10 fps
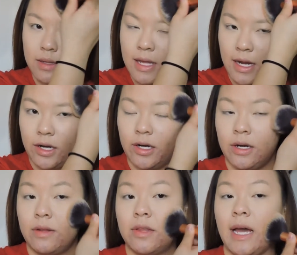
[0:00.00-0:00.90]
the
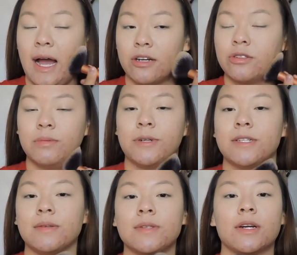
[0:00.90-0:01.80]
actual
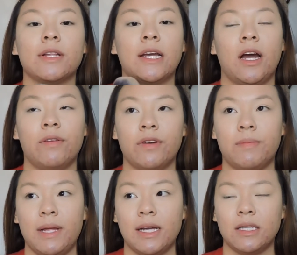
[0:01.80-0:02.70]
bristles are like
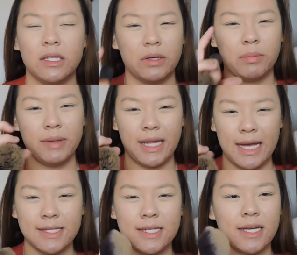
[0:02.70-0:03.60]
covered by like a little
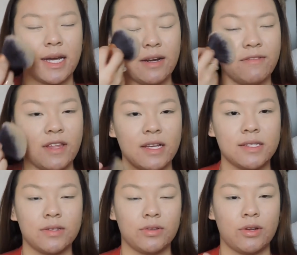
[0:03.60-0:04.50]
plastic kind of thing,
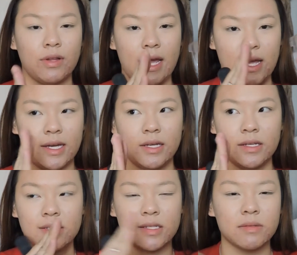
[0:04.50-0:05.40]
so they're like
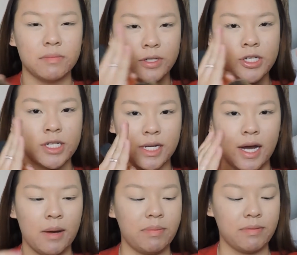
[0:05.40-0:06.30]
smushed
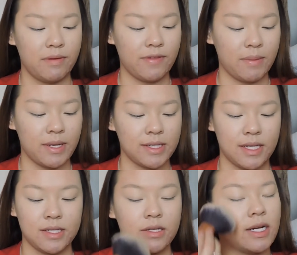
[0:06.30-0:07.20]
up, if that makes
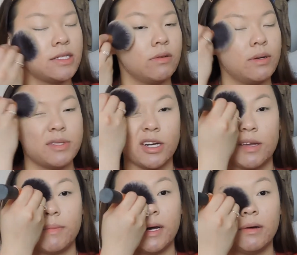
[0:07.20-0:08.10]
sense. You guys know what I'm
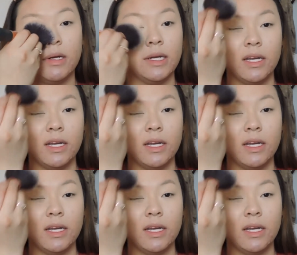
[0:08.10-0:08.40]
talking about.